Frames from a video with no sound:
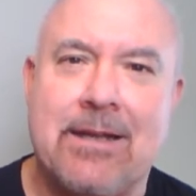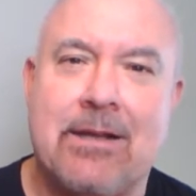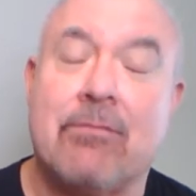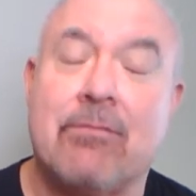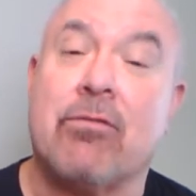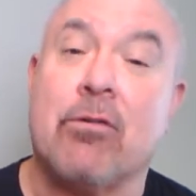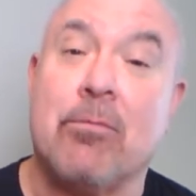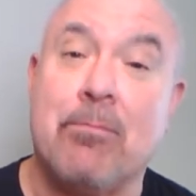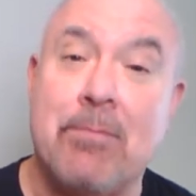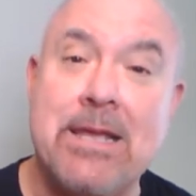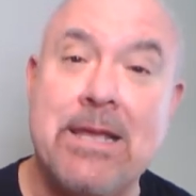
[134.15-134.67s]

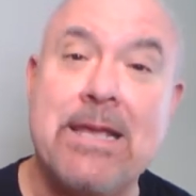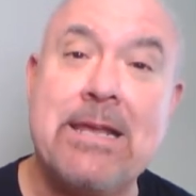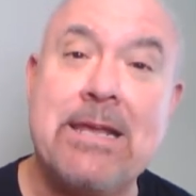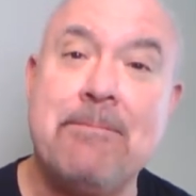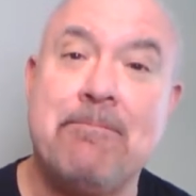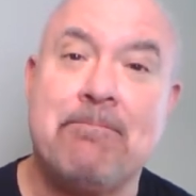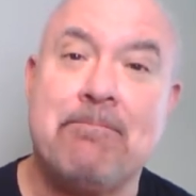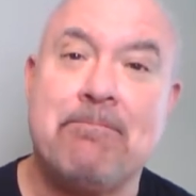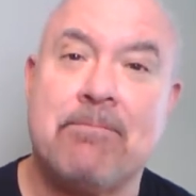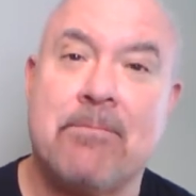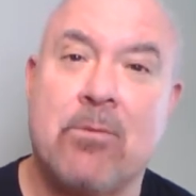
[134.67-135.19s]
For me,
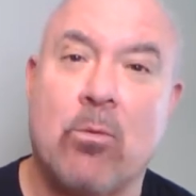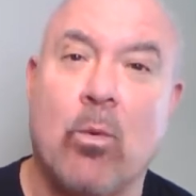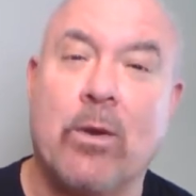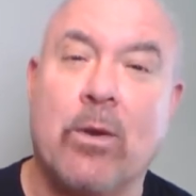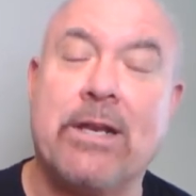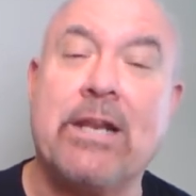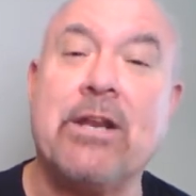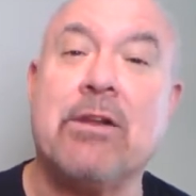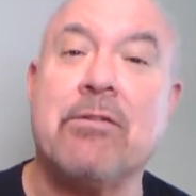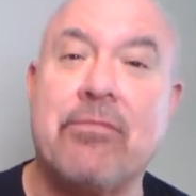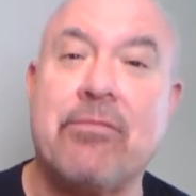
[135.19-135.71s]
we
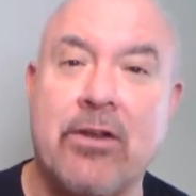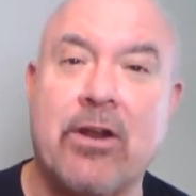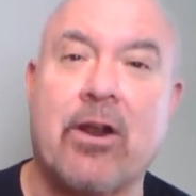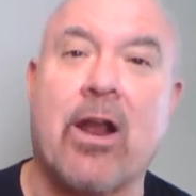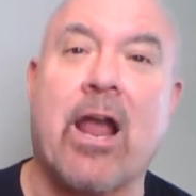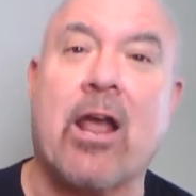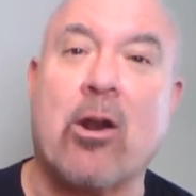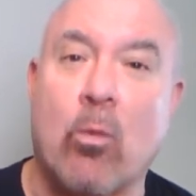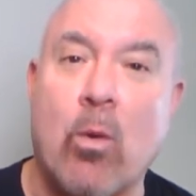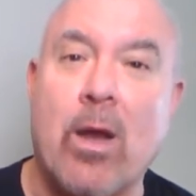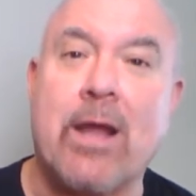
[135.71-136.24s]
need to figure
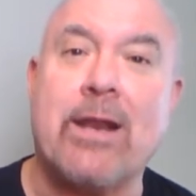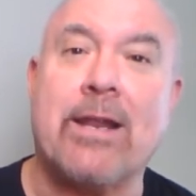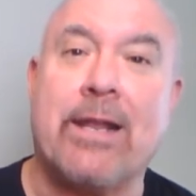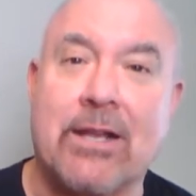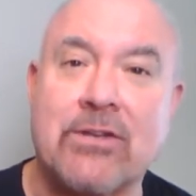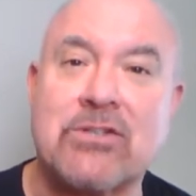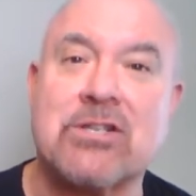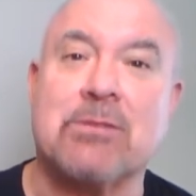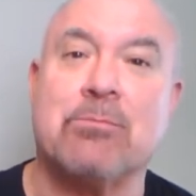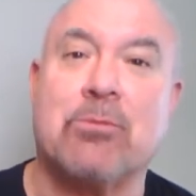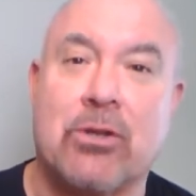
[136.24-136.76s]
out a way to
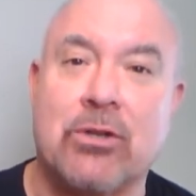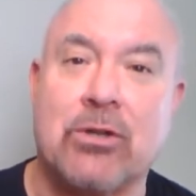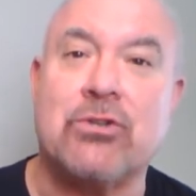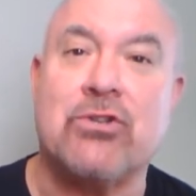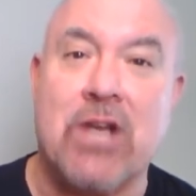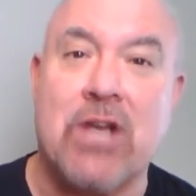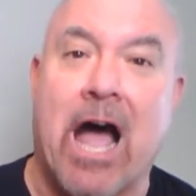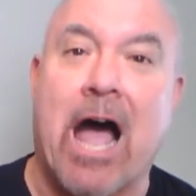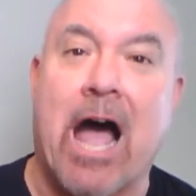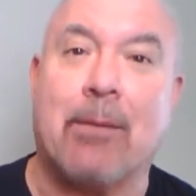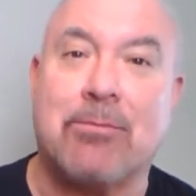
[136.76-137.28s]
get some good
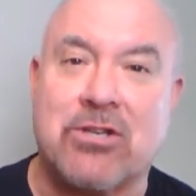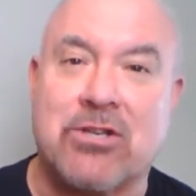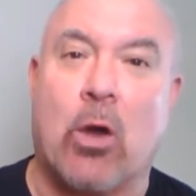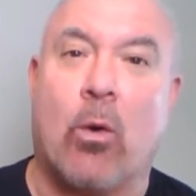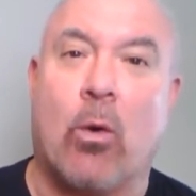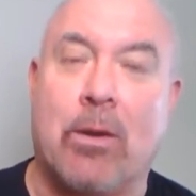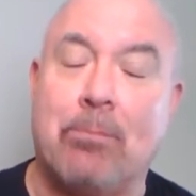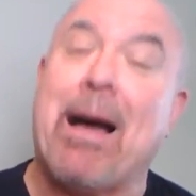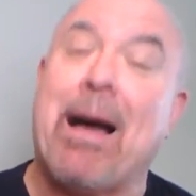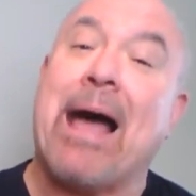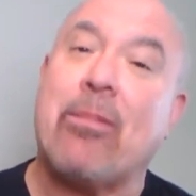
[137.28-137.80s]
jobs
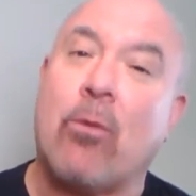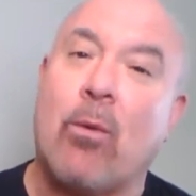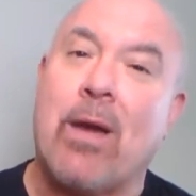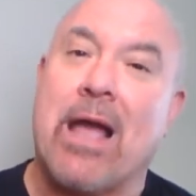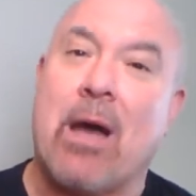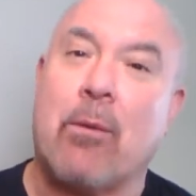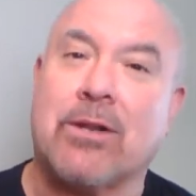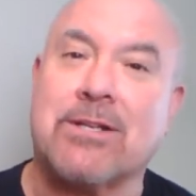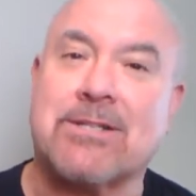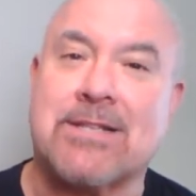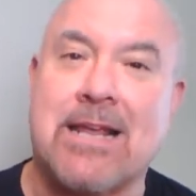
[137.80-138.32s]
going. By the way,
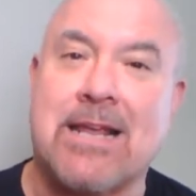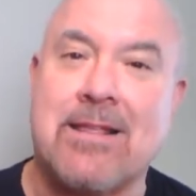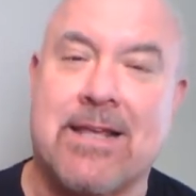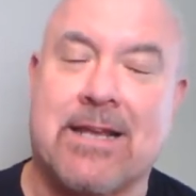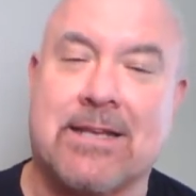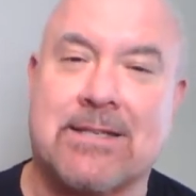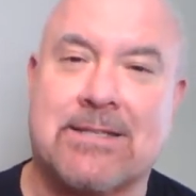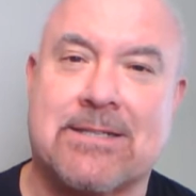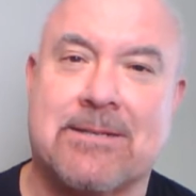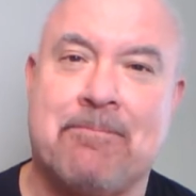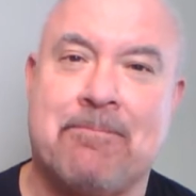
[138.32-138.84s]
I want to say
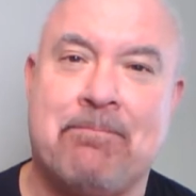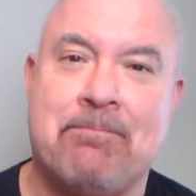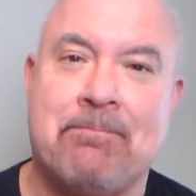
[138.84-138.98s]
this.